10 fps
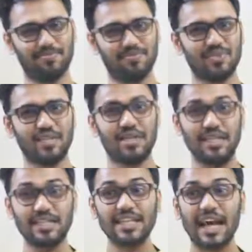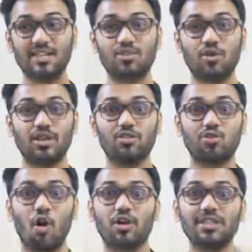It has got a rocky
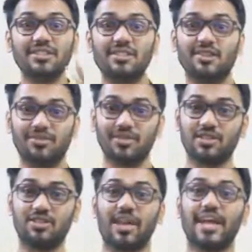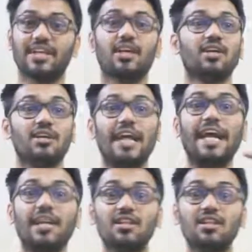surface like hills,